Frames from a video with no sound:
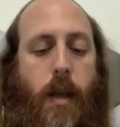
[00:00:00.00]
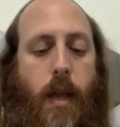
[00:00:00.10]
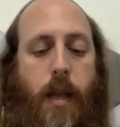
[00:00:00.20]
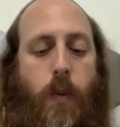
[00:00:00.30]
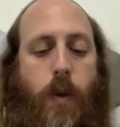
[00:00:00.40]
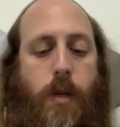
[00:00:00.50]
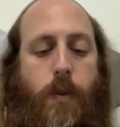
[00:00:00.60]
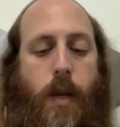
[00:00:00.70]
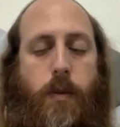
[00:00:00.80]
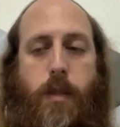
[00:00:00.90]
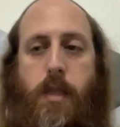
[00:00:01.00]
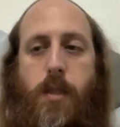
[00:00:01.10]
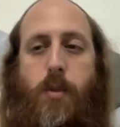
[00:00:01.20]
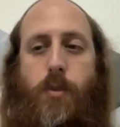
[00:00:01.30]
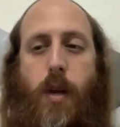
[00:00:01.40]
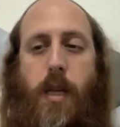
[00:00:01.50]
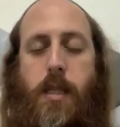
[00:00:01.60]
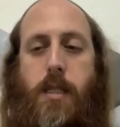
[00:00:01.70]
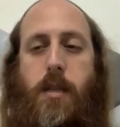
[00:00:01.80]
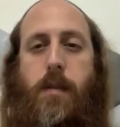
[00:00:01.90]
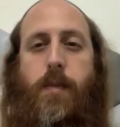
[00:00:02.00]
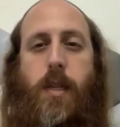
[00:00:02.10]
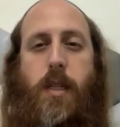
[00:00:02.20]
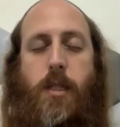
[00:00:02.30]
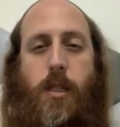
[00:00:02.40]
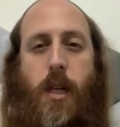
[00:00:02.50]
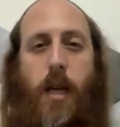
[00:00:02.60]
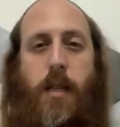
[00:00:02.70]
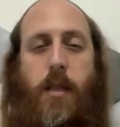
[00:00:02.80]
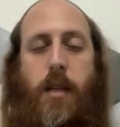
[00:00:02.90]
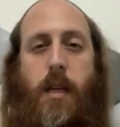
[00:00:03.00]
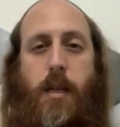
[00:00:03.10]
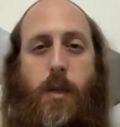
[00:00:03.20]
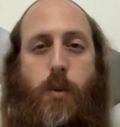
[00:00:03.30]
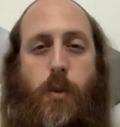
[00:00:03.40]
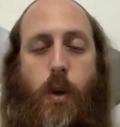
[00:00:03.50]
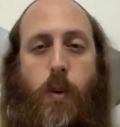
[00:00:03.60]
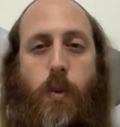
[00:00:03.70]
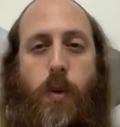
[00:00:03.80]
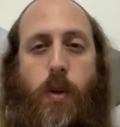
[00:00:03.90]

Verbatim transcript: anyone around us to rise and shine and grow